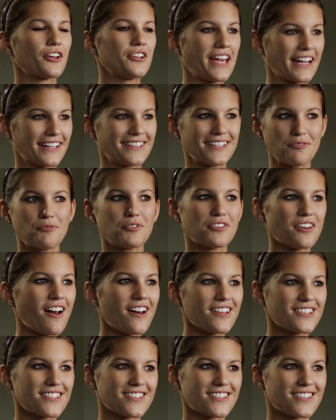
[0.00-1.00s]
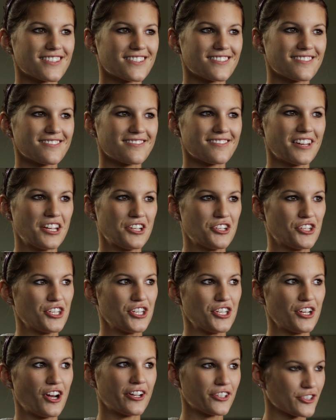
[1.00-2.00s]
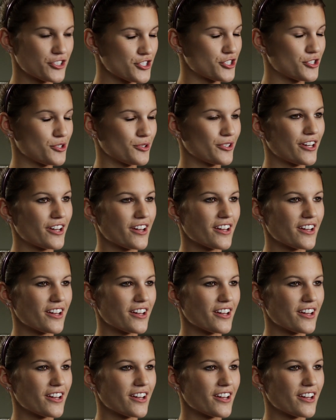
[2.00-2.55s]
connecting with us and she understood